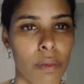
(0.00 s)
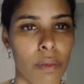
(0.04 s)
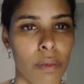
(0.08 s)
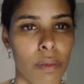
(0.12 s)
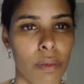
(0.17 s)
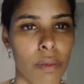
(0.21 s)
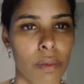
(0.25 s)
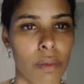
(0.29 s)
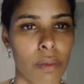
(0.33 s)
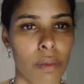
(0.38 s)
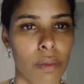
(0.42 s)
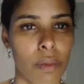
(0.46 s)

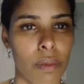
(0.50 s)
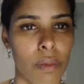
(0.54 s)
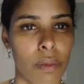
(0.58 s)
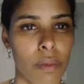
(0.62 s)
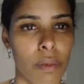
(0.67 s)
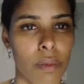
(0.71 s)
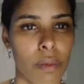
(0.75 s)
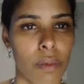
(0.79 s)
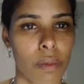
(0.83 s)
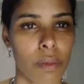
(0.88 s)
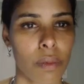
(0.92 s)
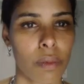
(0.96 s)

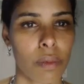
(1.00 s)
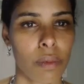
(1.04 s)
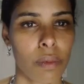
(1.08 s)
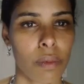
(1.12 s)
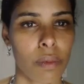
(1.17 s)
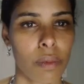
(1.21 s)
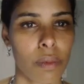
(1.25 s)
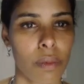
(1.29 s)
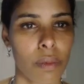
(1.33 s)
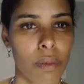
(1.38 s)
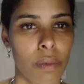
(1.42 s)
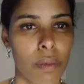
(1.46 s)

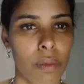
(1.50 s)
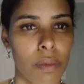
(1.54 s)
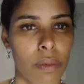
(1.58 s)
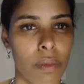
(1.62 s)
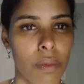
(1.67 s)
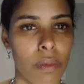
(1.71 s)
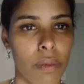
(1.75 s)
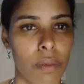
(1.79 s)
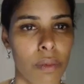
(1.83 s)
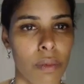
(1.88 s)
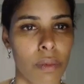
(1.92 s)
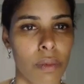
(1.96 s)

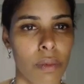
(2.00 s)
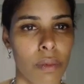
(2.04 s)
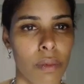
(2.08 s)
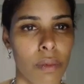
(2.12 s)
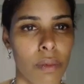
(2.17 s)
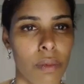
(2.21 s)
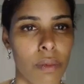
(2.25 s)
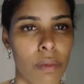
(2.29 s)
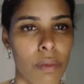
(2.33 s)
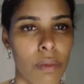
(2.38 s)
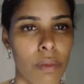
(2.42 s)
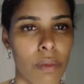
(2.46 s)

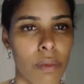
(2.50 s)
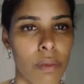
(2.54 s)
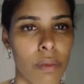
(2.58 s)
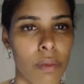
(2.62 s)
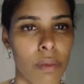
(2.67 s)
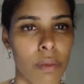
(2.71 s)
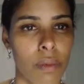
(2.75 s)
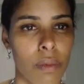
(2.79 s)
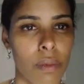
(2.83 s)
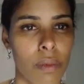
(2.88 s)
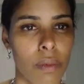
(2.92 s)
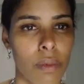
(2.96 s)

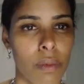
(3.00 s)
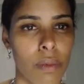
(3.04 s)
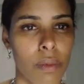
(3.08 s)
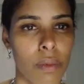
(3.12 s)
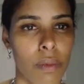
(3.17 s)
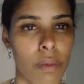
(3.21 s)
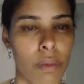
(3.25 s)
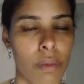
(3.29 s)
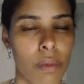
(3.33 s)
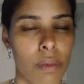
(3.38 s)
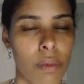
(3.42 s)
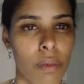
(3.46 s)

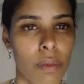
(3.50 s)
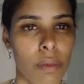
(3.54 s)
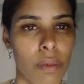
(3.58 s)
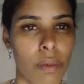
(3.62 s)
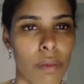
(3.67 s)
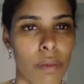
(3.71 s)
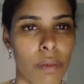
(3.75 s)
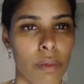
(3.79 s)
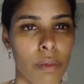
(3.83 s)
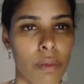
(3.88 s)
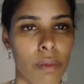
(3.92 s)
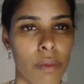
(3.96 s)

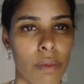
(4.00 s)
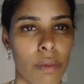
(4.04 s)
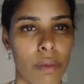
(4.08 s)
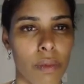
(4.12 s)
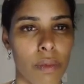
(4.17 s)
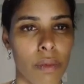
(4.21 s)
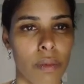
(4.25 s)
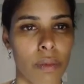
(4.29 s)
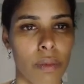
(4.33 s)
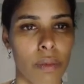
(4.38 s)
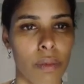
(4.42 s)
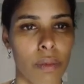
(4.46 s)

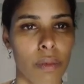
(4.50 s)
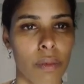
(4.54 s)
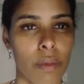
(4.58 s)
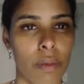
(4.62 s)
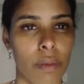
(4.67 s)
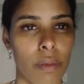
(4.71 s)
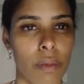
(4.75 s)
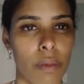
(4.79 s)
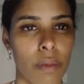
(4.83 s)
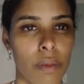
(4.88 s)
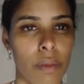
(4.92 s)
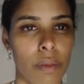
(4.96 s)

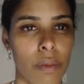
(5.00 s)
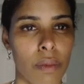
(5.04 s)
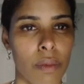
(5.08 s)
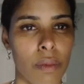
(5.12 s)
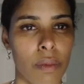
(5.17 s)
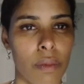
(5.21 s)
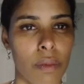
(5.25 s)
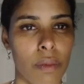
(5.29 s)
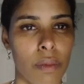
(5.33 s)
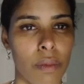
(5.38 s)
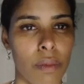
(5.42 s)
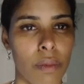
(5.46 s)

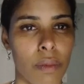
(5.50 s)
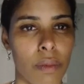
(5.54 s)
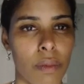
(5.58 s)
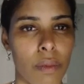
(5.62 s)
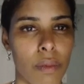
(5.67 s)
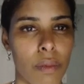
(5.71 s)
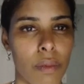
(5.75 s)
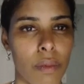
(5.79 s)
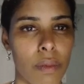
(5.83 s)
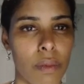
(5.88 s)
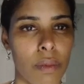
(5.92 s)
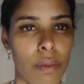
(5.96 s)

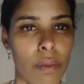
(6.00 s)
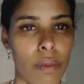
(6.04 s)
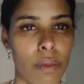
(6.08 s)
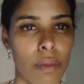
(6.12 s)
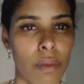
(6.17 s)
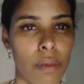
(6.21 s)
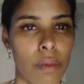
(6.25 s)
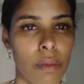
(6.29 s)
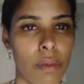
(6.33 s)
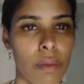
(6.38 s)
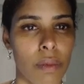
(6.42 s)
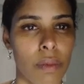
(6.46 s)

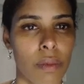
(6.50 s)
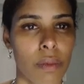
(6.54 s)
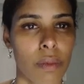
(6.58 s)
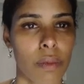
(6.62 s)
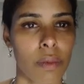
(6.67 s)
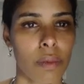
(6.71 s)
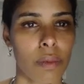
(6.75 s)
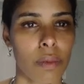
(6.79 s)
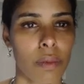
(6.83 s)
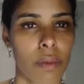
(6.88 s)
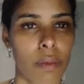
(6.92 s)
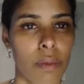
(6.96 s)
The person shown says nothing.